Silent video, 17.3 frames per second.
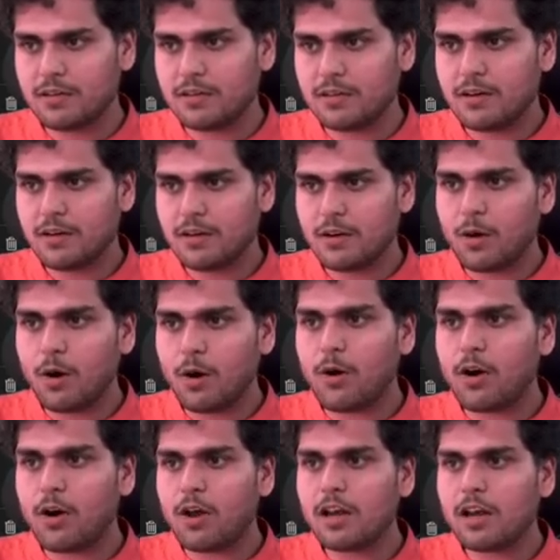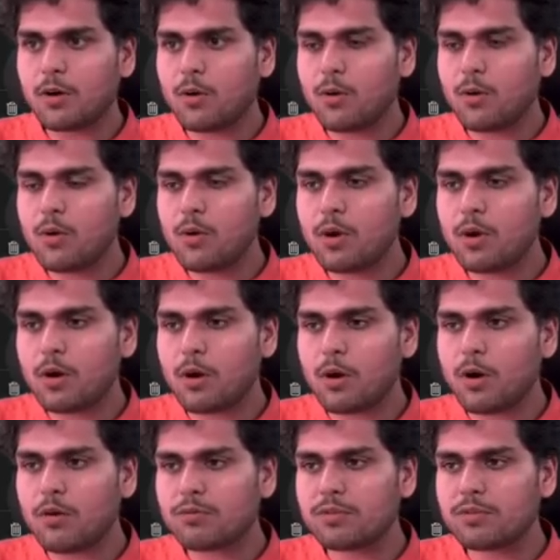All code
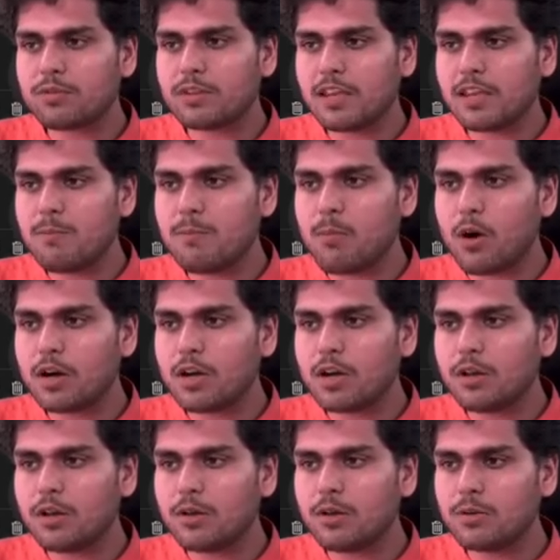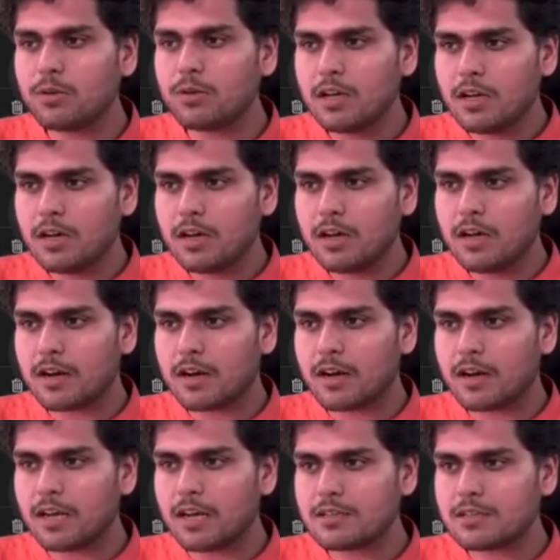of the module
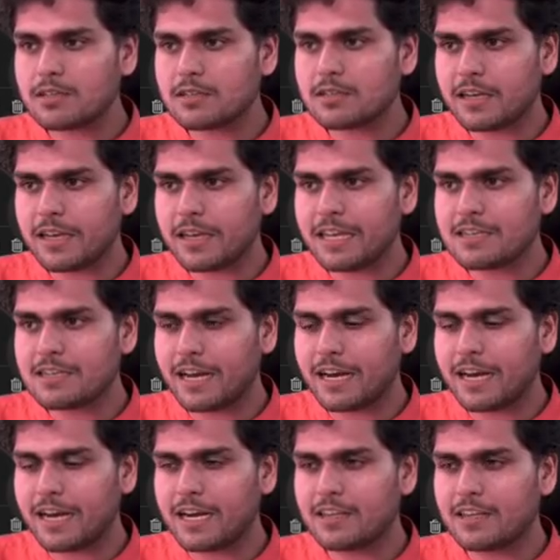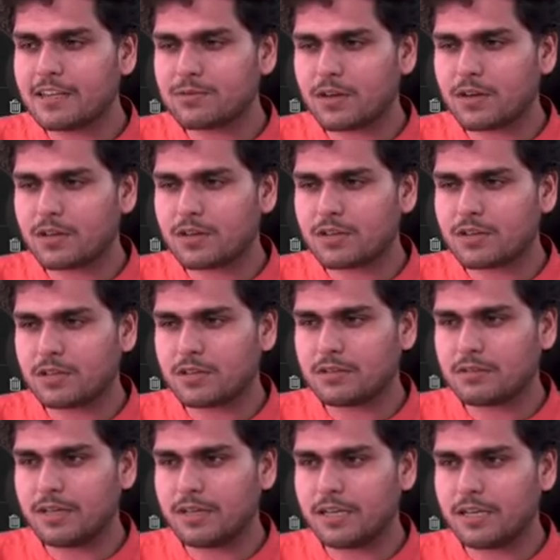runs inside this function,
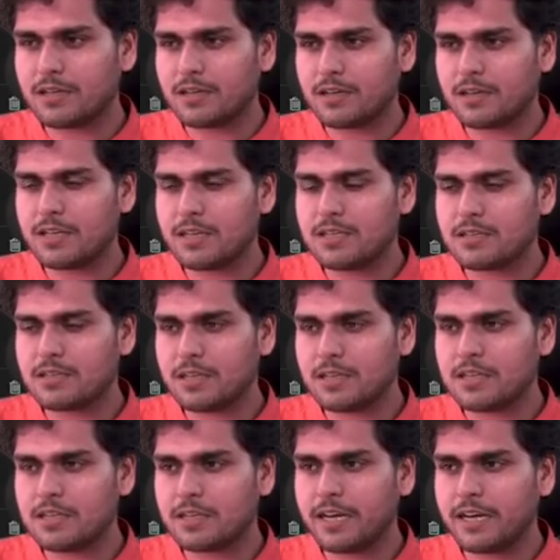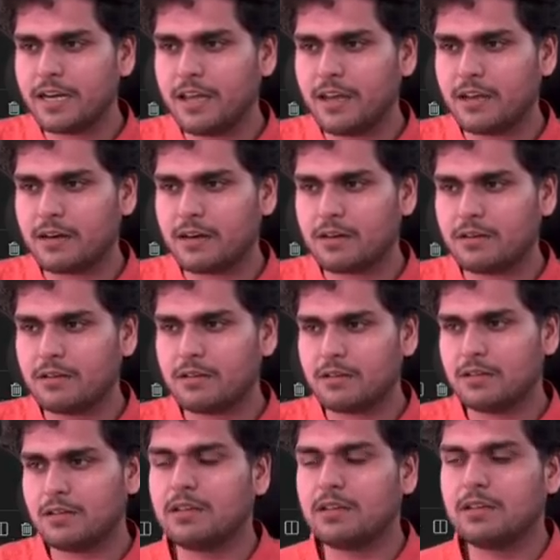right? Runs inside here.
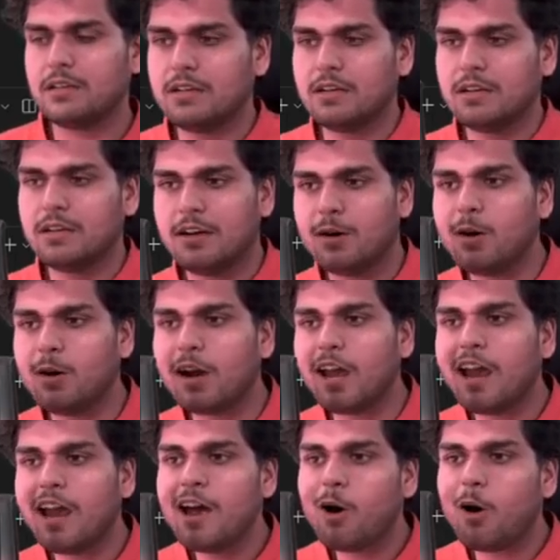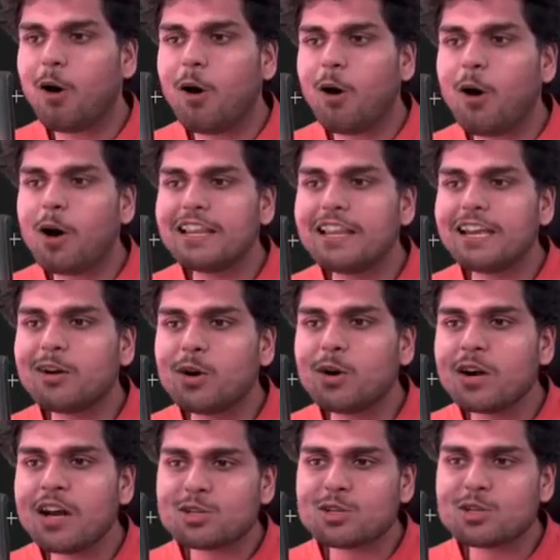Okay, all the code.
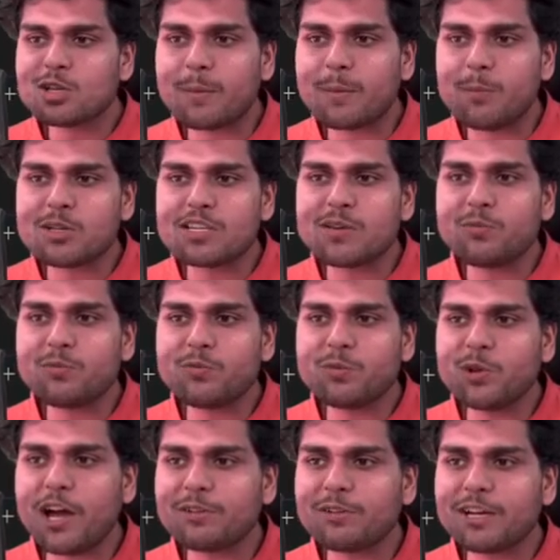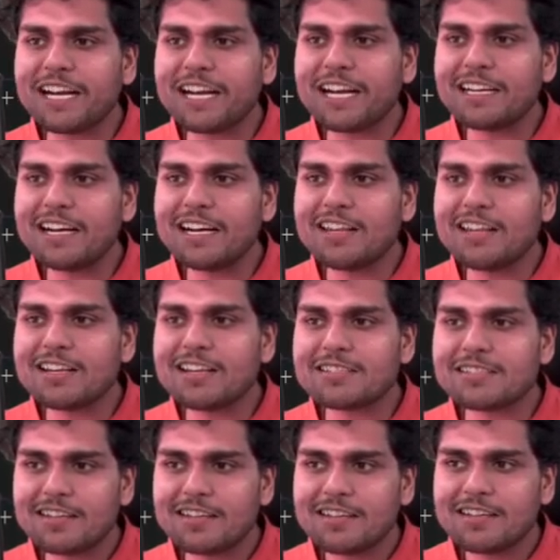So suppose if you have created this
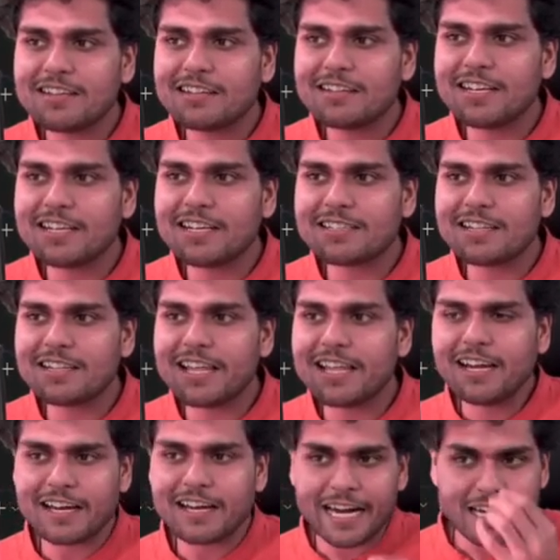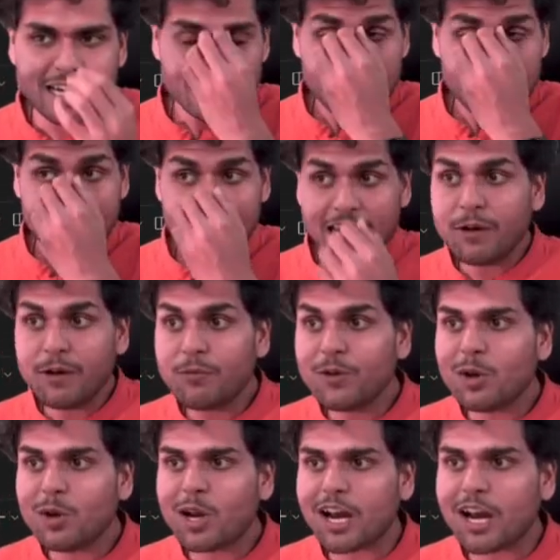thing, right? If
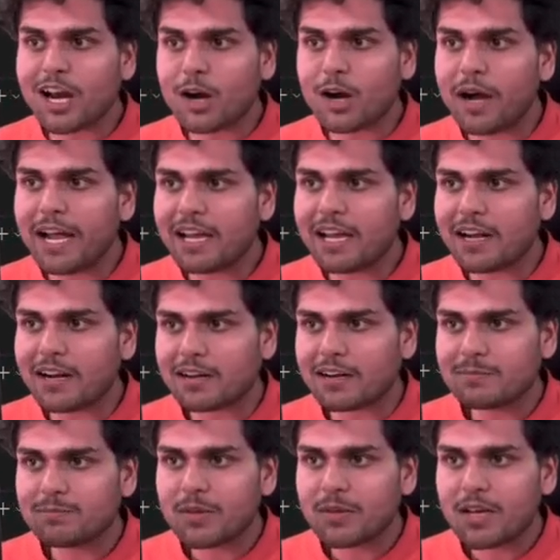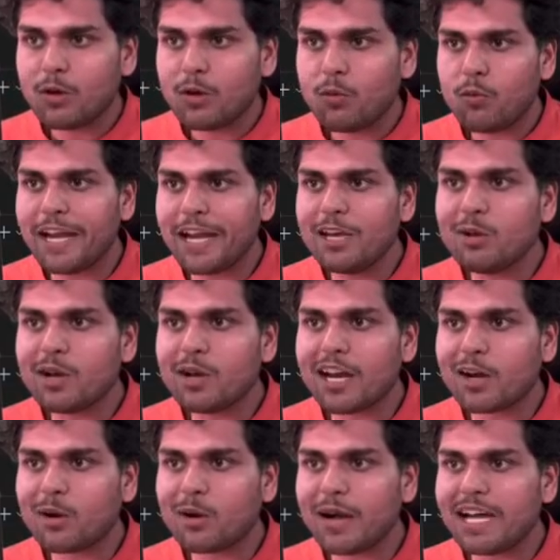you require, when you
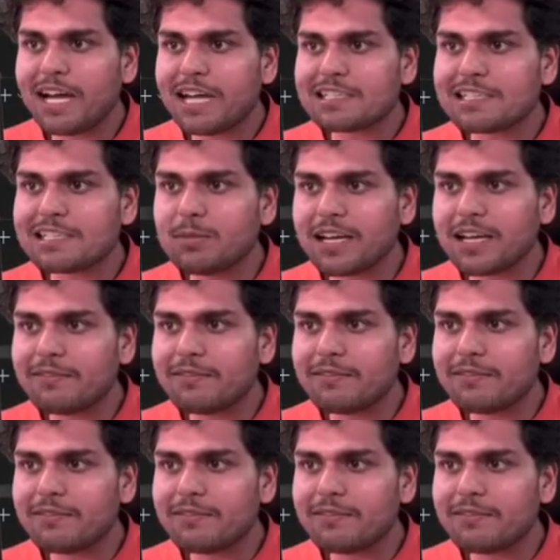require something, when you